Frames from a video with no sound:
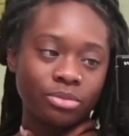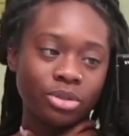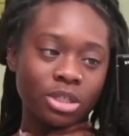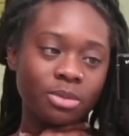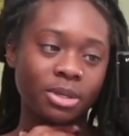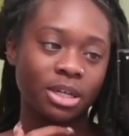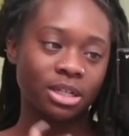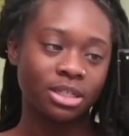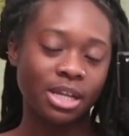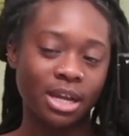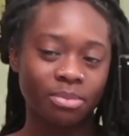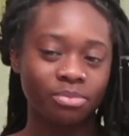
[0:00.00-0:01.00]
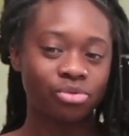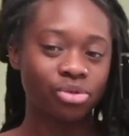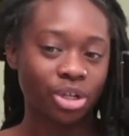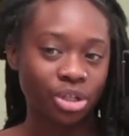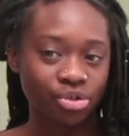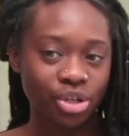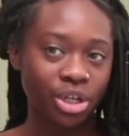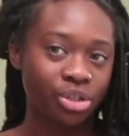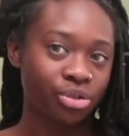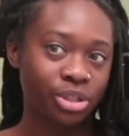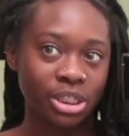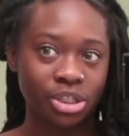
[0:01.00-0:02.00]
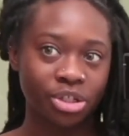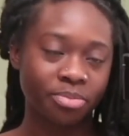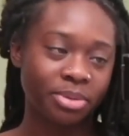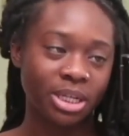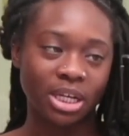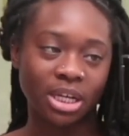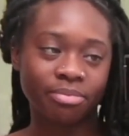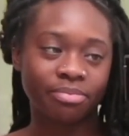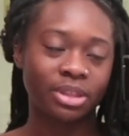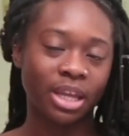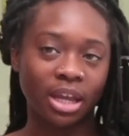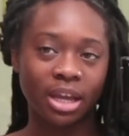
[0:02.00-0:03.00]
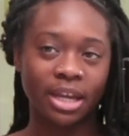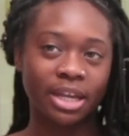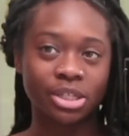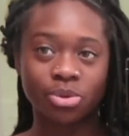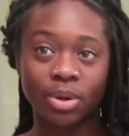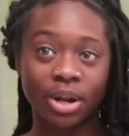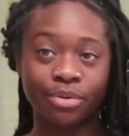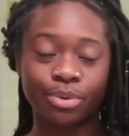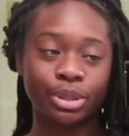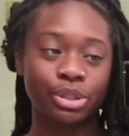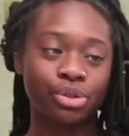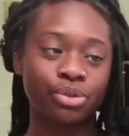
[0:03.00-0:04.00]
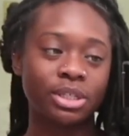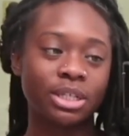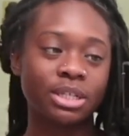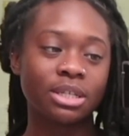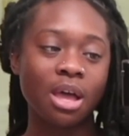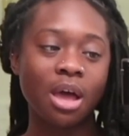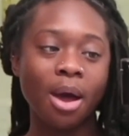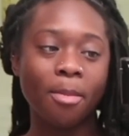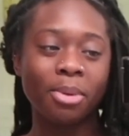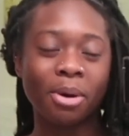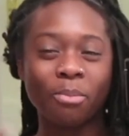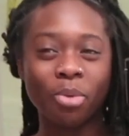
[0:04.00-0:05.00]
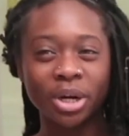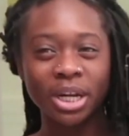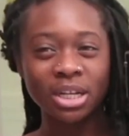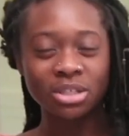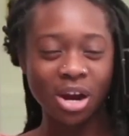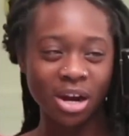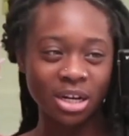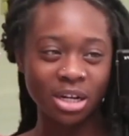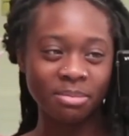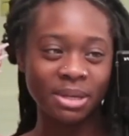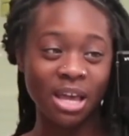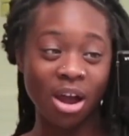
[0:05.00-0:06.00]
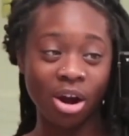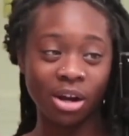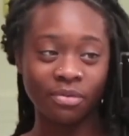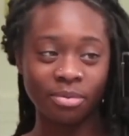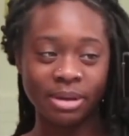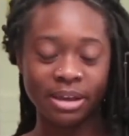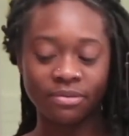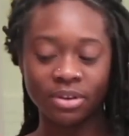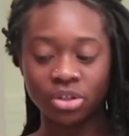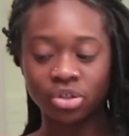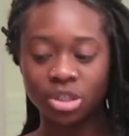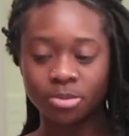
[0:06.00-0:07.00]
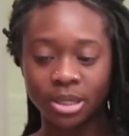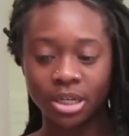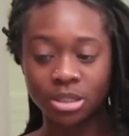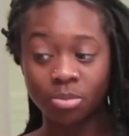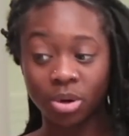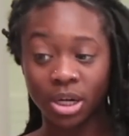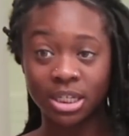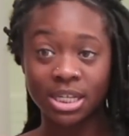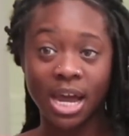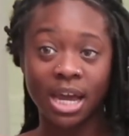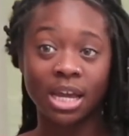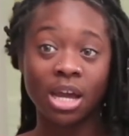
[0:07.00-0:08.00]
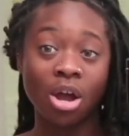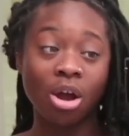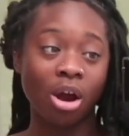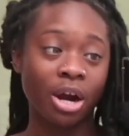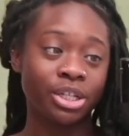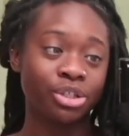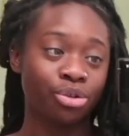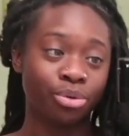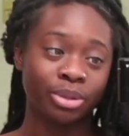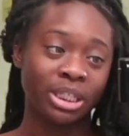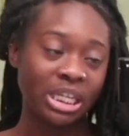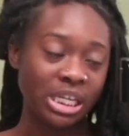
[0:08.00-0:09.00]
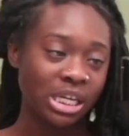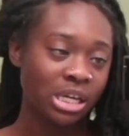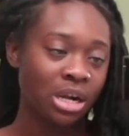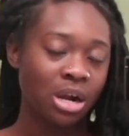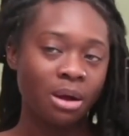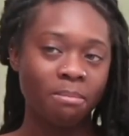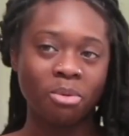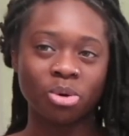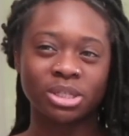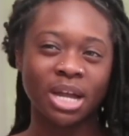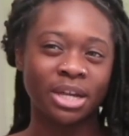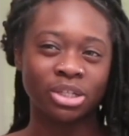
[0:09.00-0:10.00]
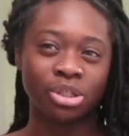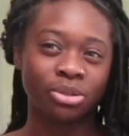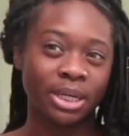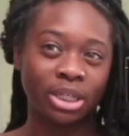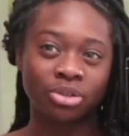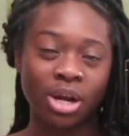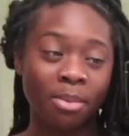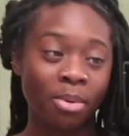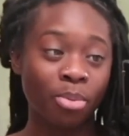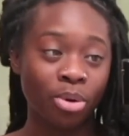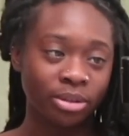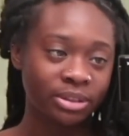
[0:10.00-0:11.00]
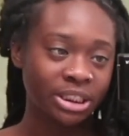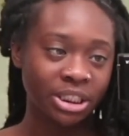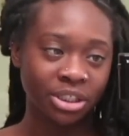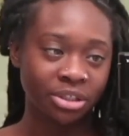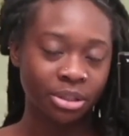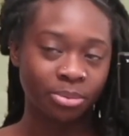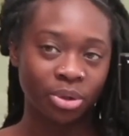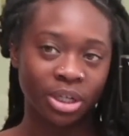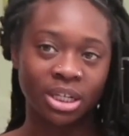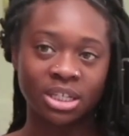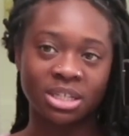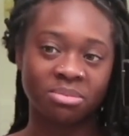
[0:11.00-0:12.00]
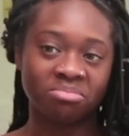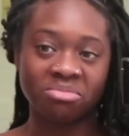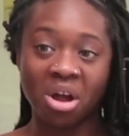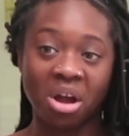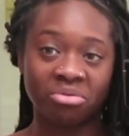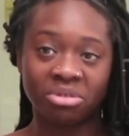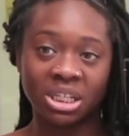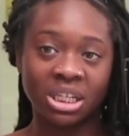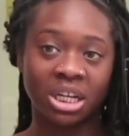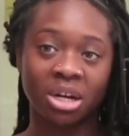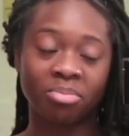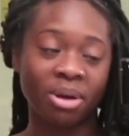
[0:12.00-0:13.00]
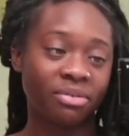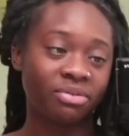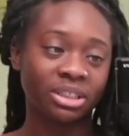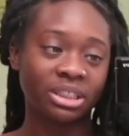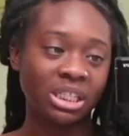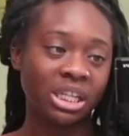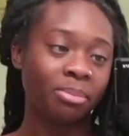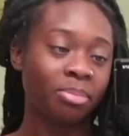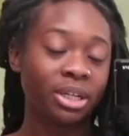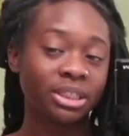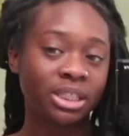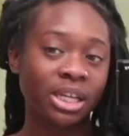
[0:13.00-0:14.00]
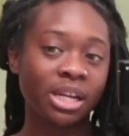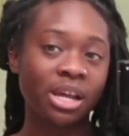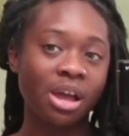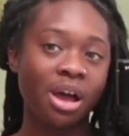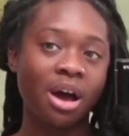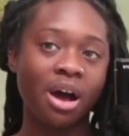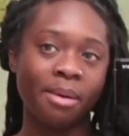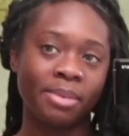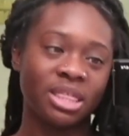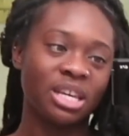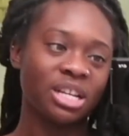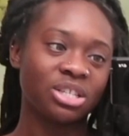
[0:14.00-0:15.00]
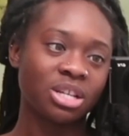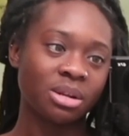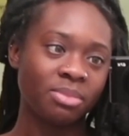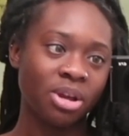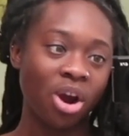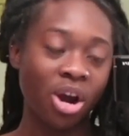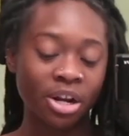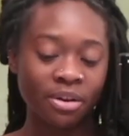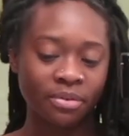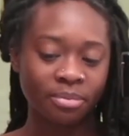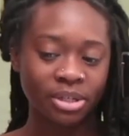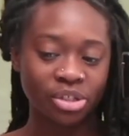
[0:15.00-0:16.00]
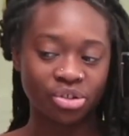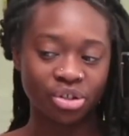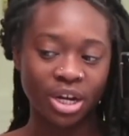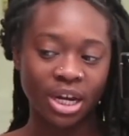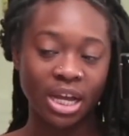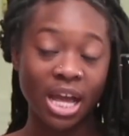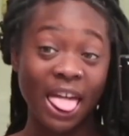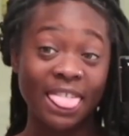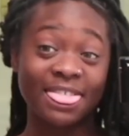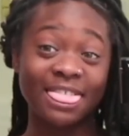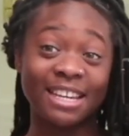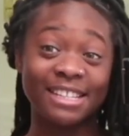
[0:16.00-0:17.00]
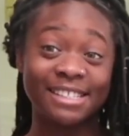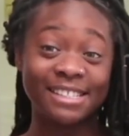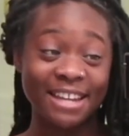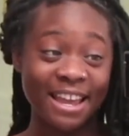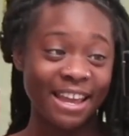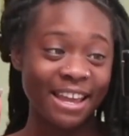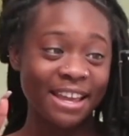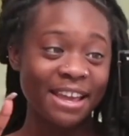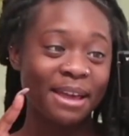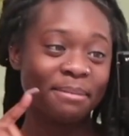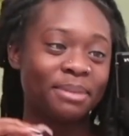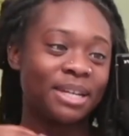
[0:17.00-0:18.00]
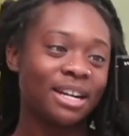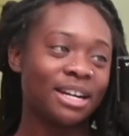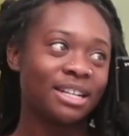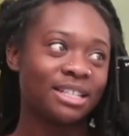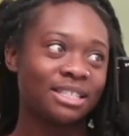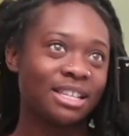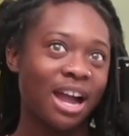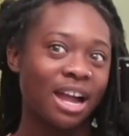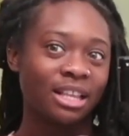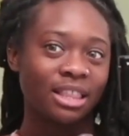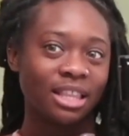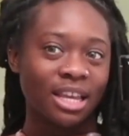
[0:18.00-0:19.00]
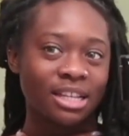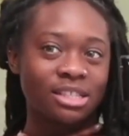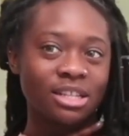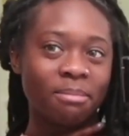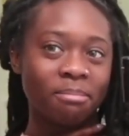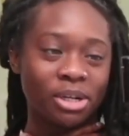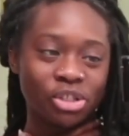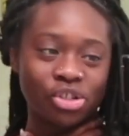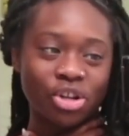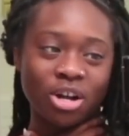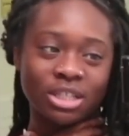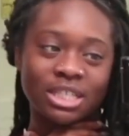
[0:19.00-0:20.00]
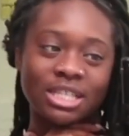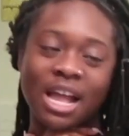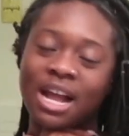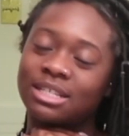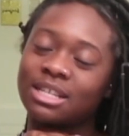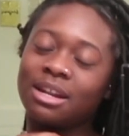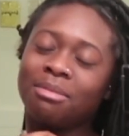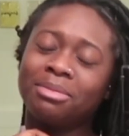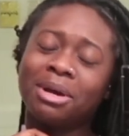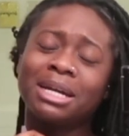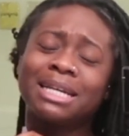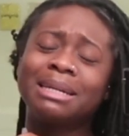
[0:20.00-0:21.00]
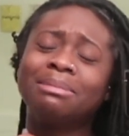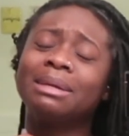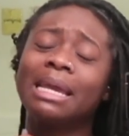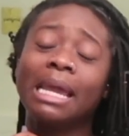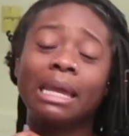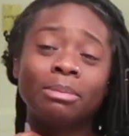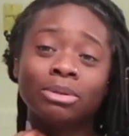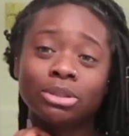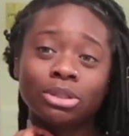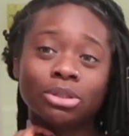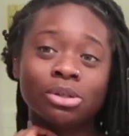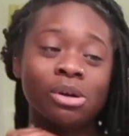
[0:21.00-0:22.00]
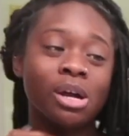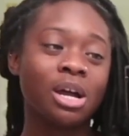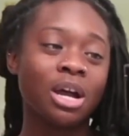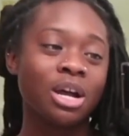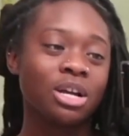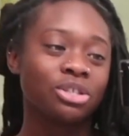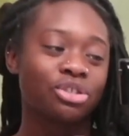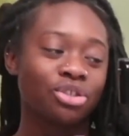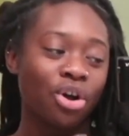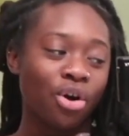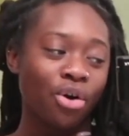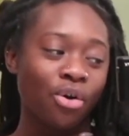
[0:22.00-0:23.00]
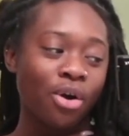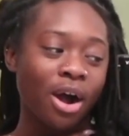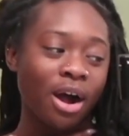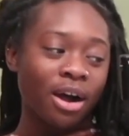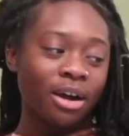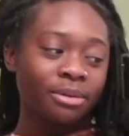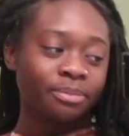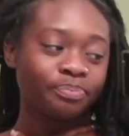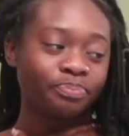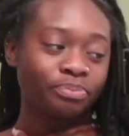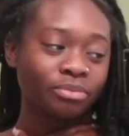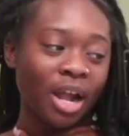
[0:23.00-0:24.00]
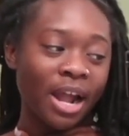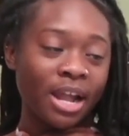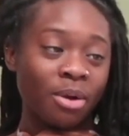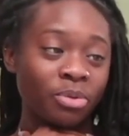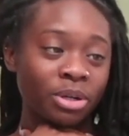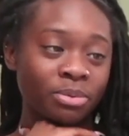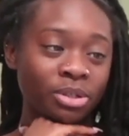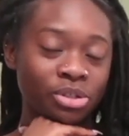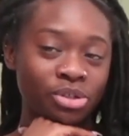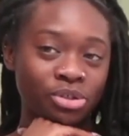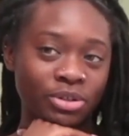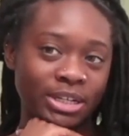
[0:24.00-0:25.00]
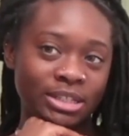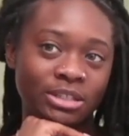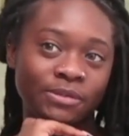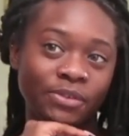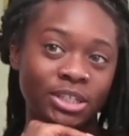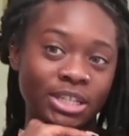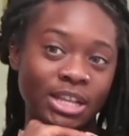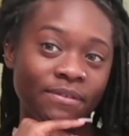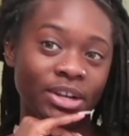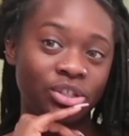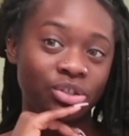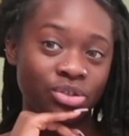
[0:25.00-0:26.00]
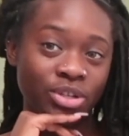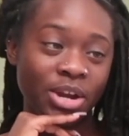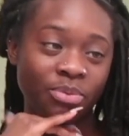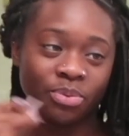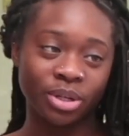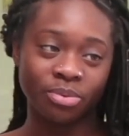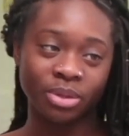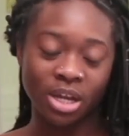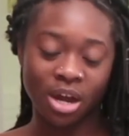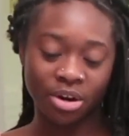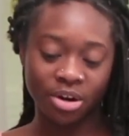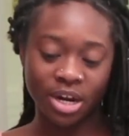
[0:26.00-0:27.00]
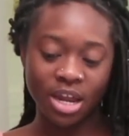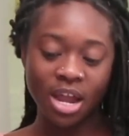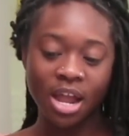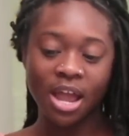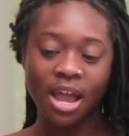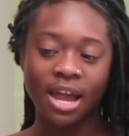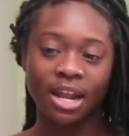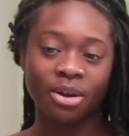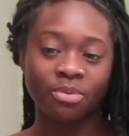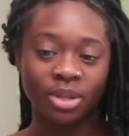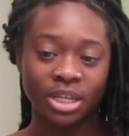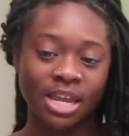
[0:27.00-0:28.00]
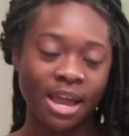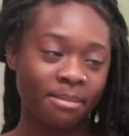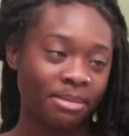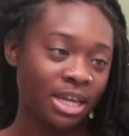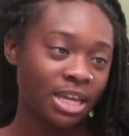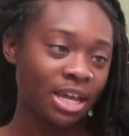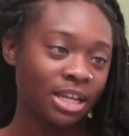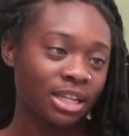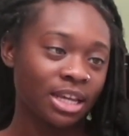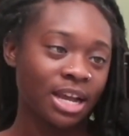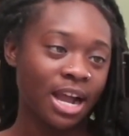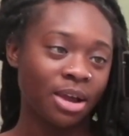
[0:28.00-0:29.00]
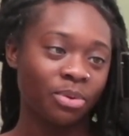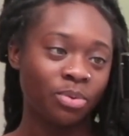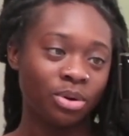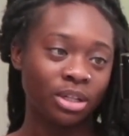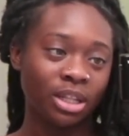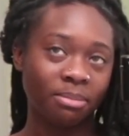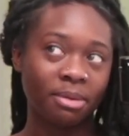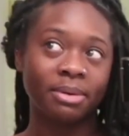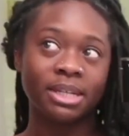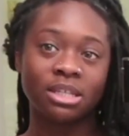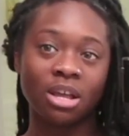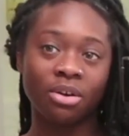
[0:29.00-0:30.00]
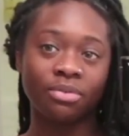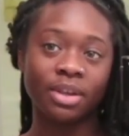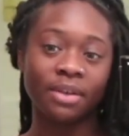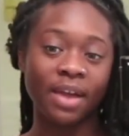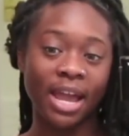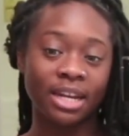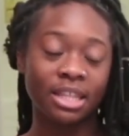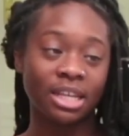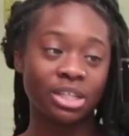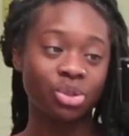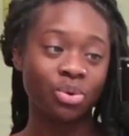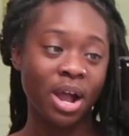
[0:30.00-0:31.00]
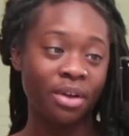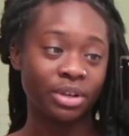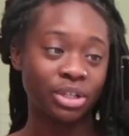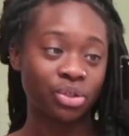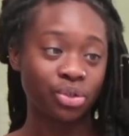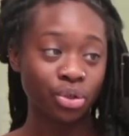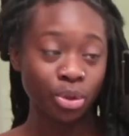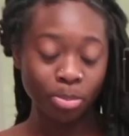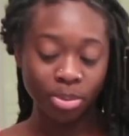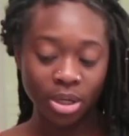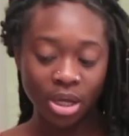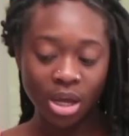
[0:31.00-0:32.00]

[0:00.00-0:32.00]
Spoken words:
Just because like I'm gonna try to do the intermediate thing, I guess, whatever with the juices. But mornings aren't gonna be that hard for me, I feel, just because mornings I already don't really eat. Most I do is grab a bowl of cereal in the morning because I'm not really like a breakfast eating person. I think it's gonna be harder for me during the day because I like to munch on snacks and I'm not gonna be able to. So what I'm gonna do is the first I do get really hungry and I really can't make it, like I will limit myself, if anything, to having soup.